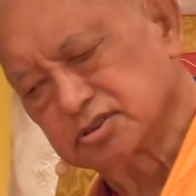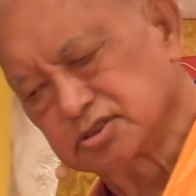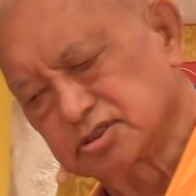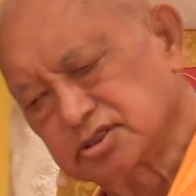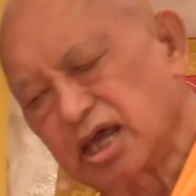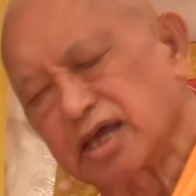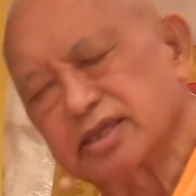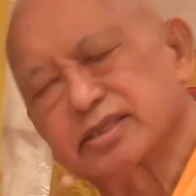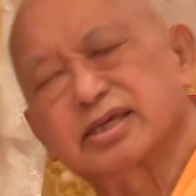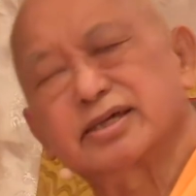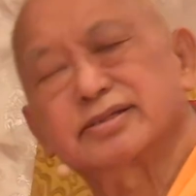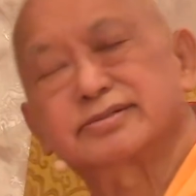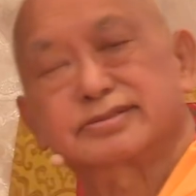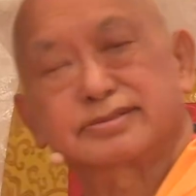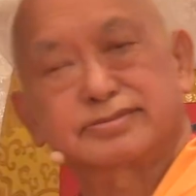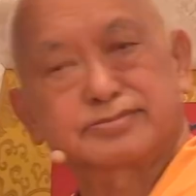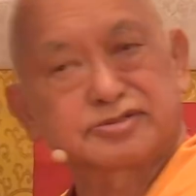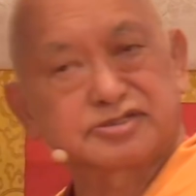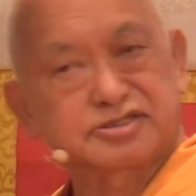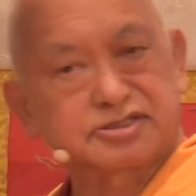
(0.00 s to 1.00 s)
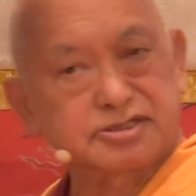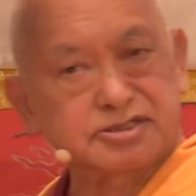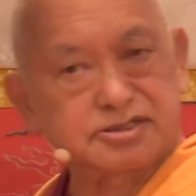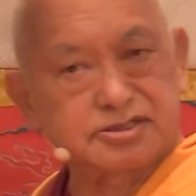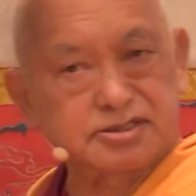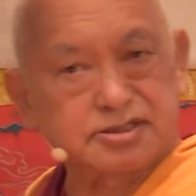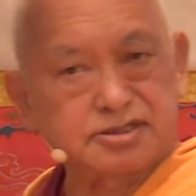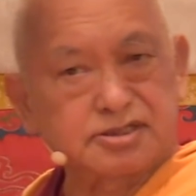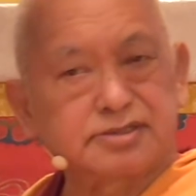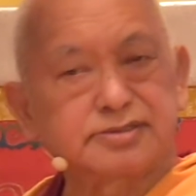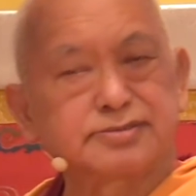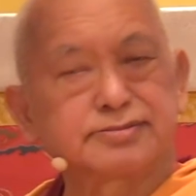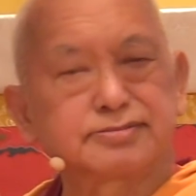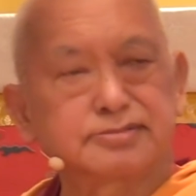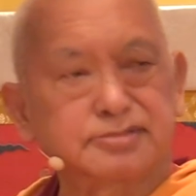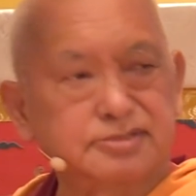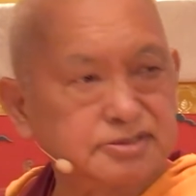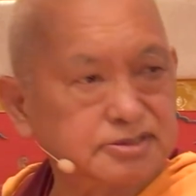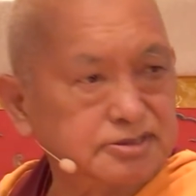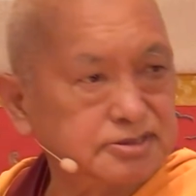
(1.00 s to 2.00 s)
Kyabje Rinpoche,
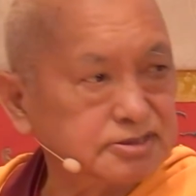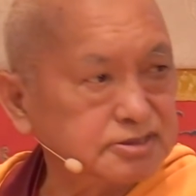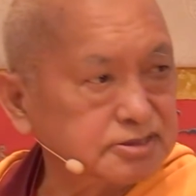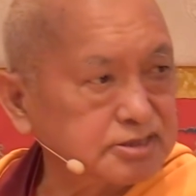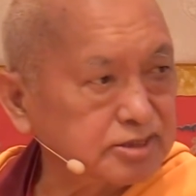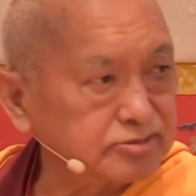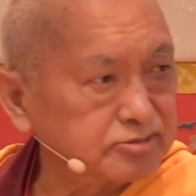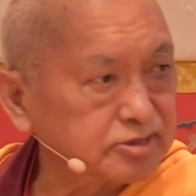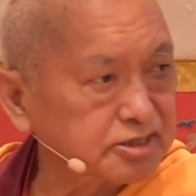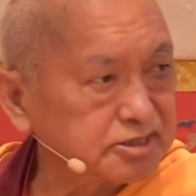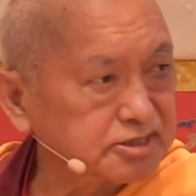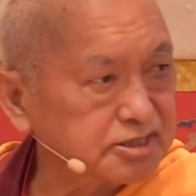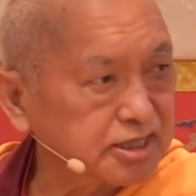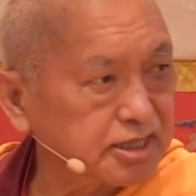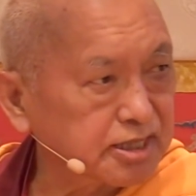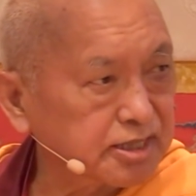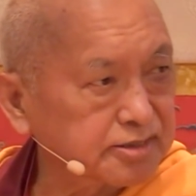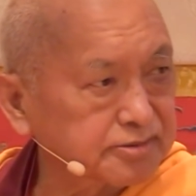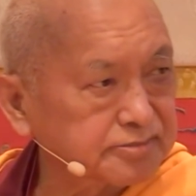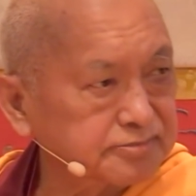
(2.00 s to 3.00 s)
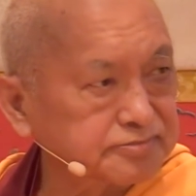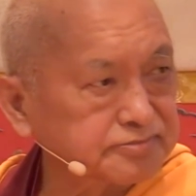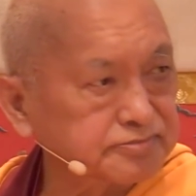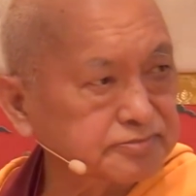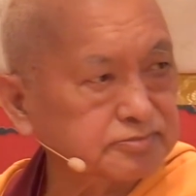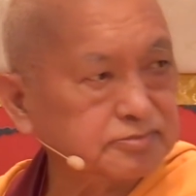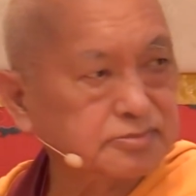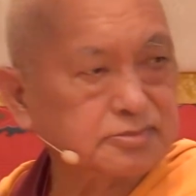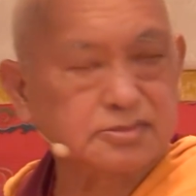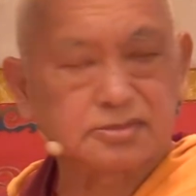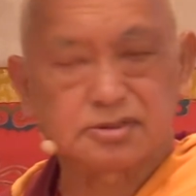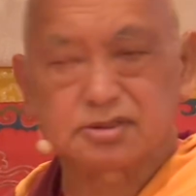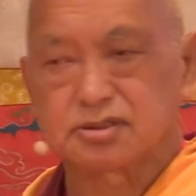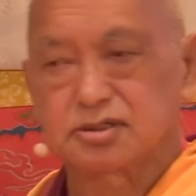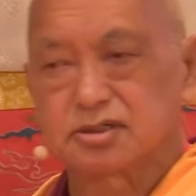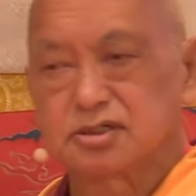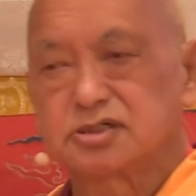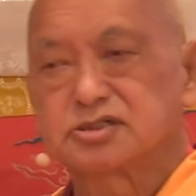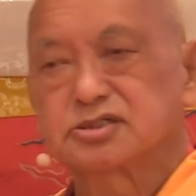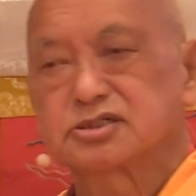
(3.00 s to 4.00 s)
in South India.
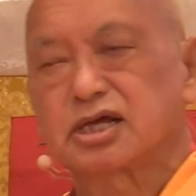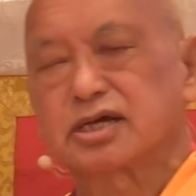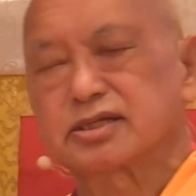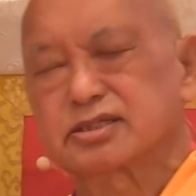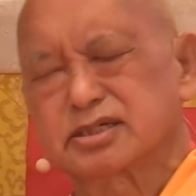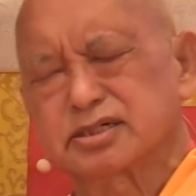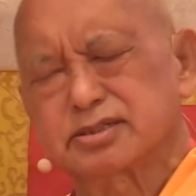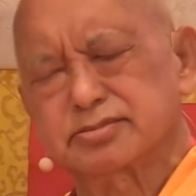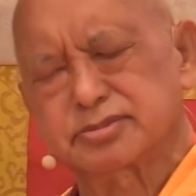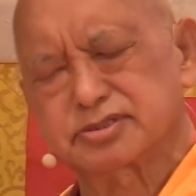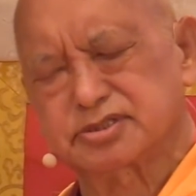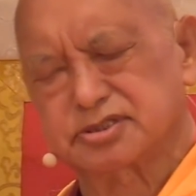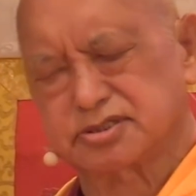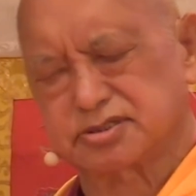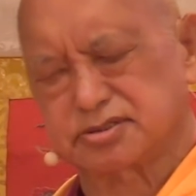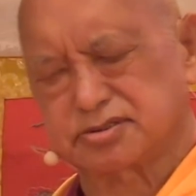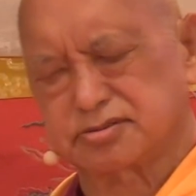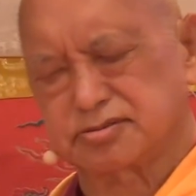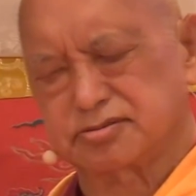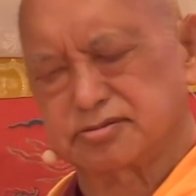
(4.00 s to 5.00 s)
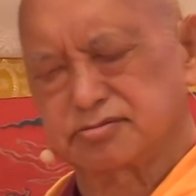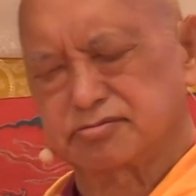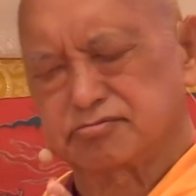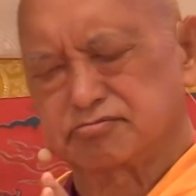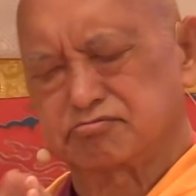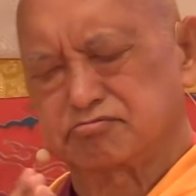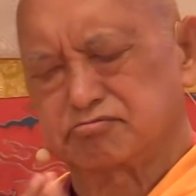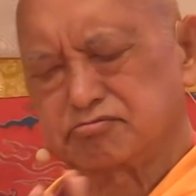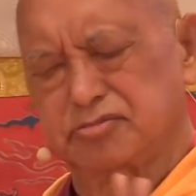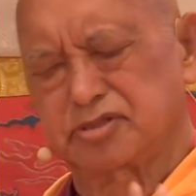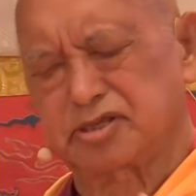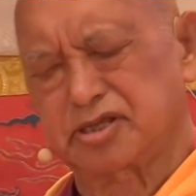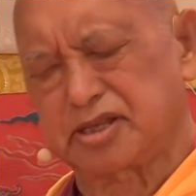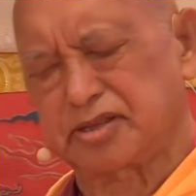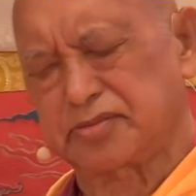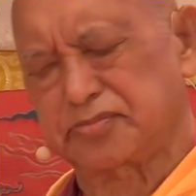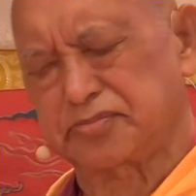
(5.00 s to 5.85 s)
Kyabje Rinpoche is very